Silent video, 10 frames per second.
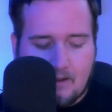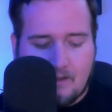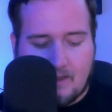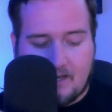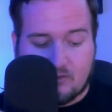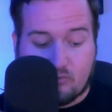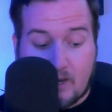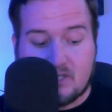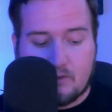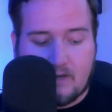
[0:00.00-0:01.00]
Then his
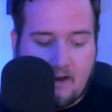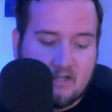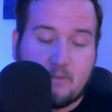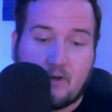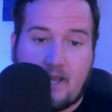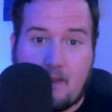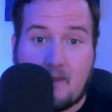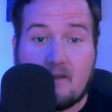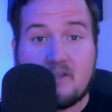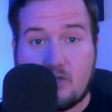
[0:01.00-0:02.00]
red zone carries per game
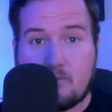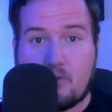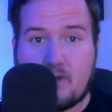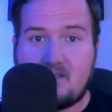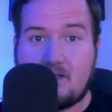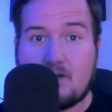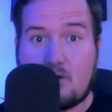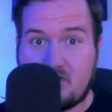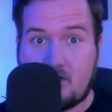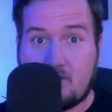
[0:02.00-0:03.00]
at 2.0
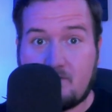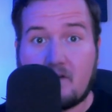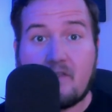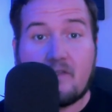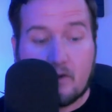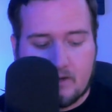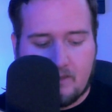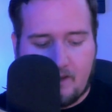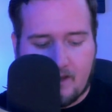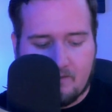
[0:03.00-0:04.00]
was good for 3rd in
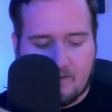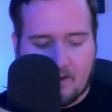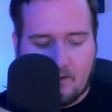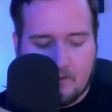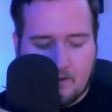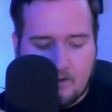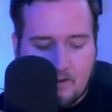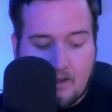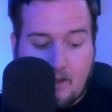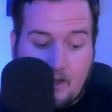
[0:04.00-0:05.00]
the NFL.
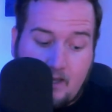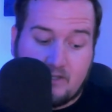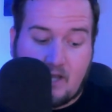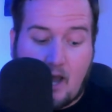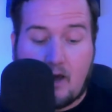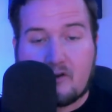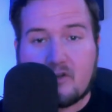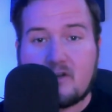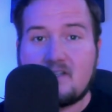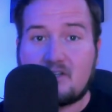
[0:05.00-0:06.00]
His
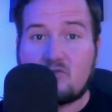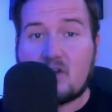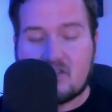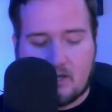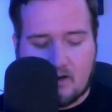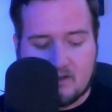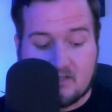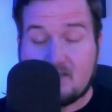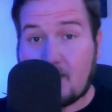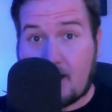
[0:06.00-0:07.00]
136 rushing yards,
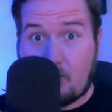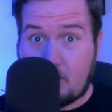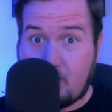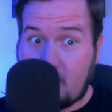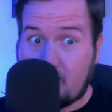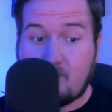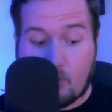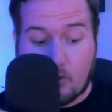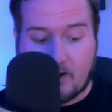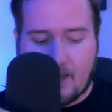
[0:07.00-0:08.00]
despite only playing
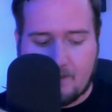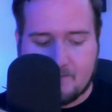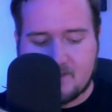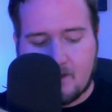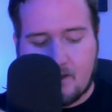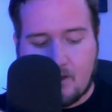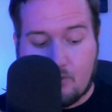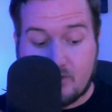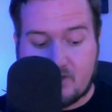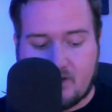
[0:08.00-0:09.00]
4 games,
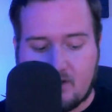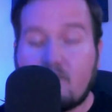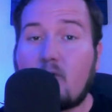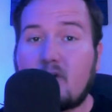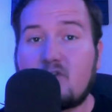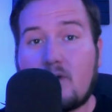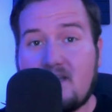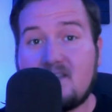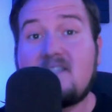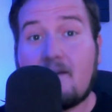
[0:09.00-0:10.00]
was good for
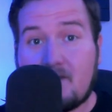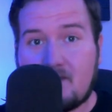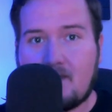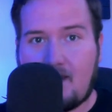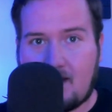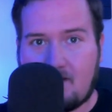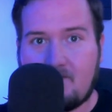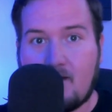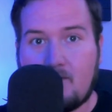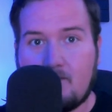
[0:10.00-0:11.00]
27th in the
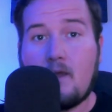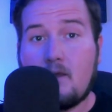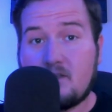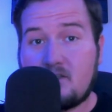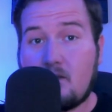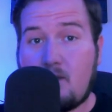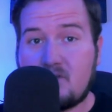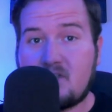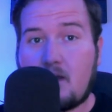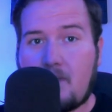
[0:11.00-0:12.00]
NFL. So he was
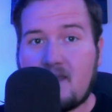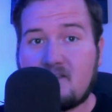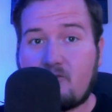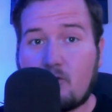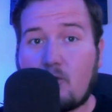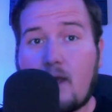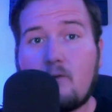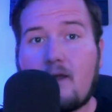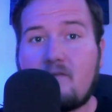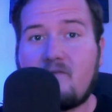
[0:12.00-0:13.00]
on pace for right
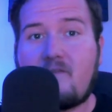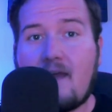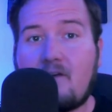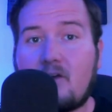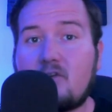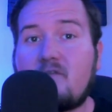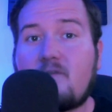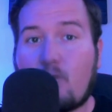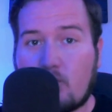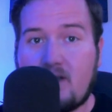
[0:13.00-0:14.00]
around
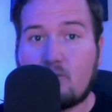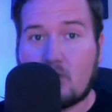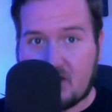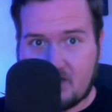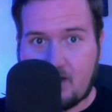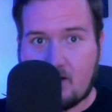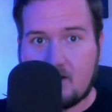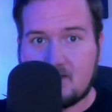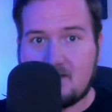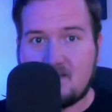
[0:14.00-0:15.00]
540 rushing
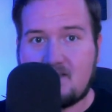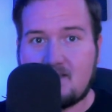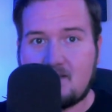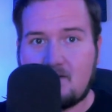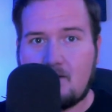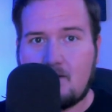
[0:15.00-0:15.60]
yards in the season